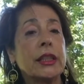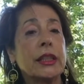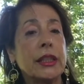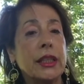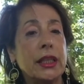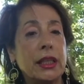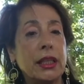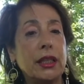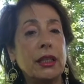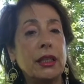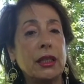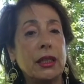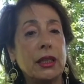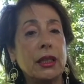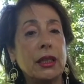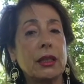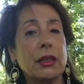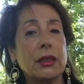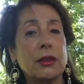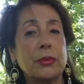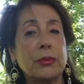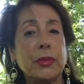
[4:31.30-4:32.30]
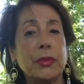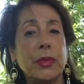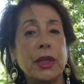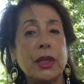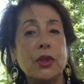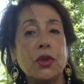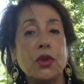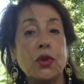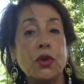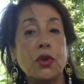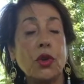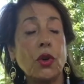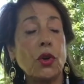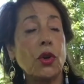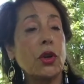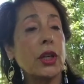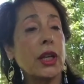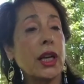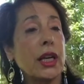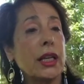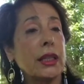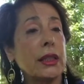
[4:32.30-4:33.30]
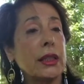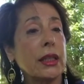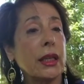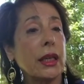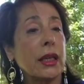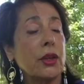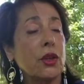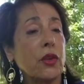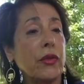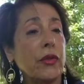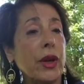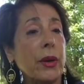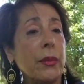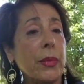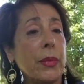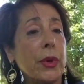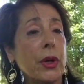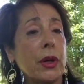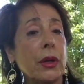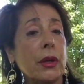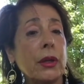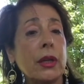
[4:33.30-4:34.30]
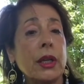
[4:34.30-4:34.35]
in um, in New York at uh, November,